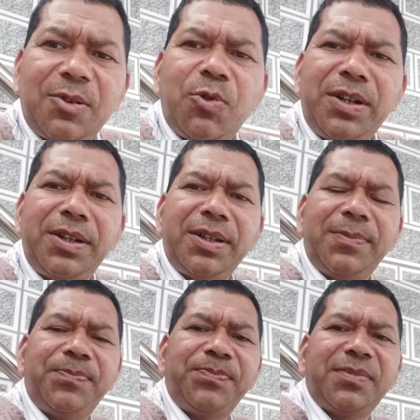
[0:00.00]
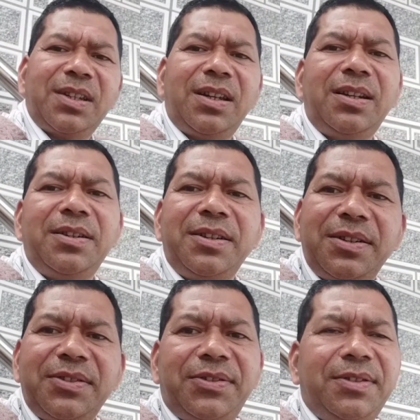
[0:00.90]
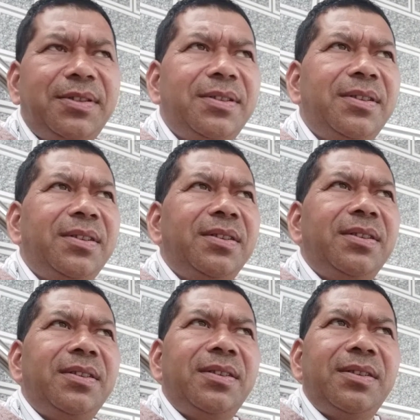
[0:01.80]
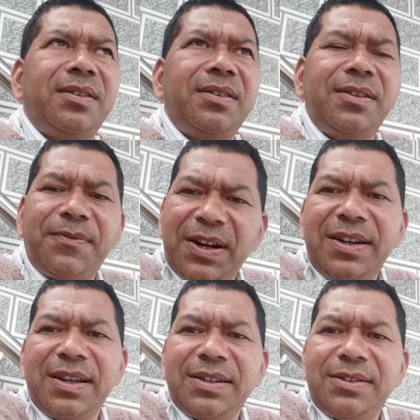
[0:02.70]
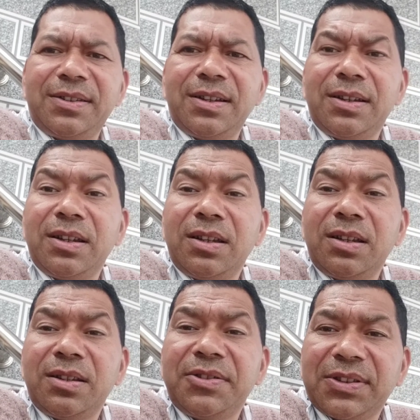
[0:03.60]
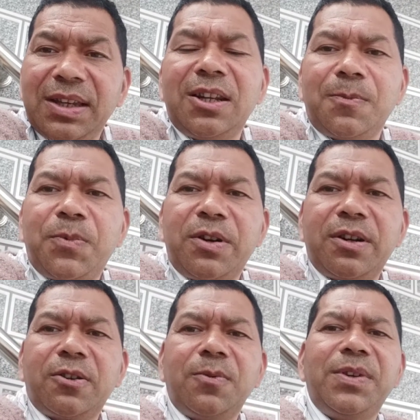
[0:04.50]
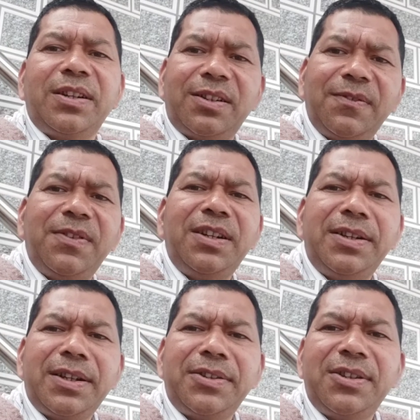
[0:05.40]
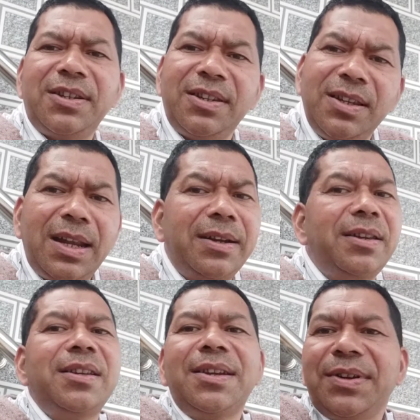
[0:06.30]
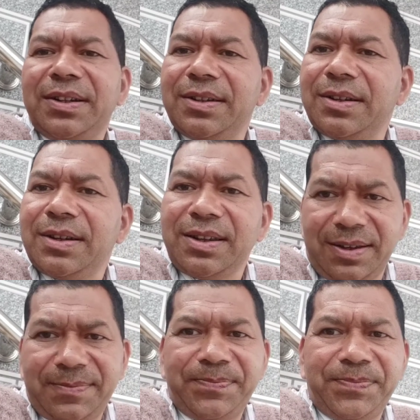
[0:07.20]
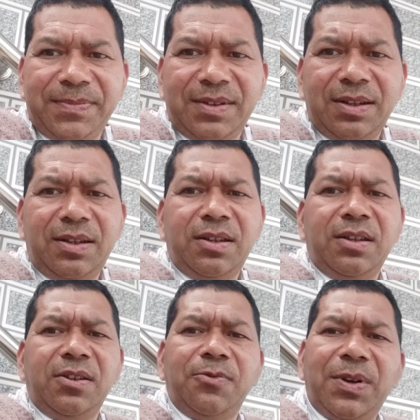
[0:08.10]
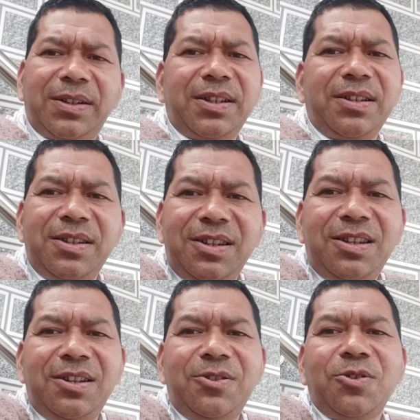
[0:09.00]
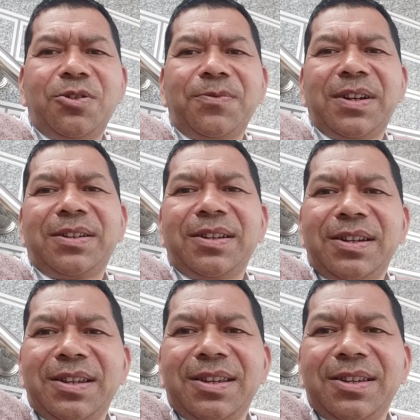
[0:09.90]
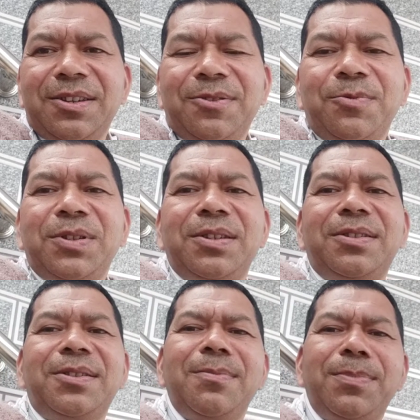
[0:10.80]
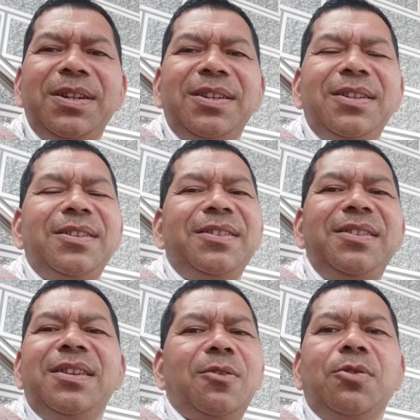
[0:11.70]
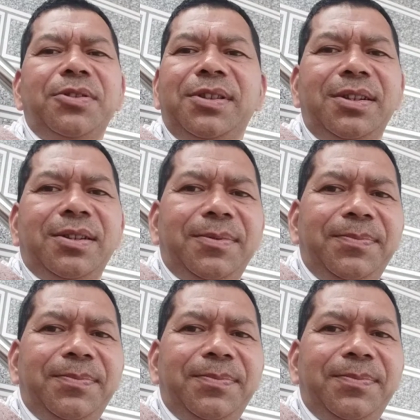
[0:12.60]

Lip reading: quantity, and it is defined as the scalar product of electric field intensity E and area vector A. Vector E dot vector A, which is simply Ea cos theta.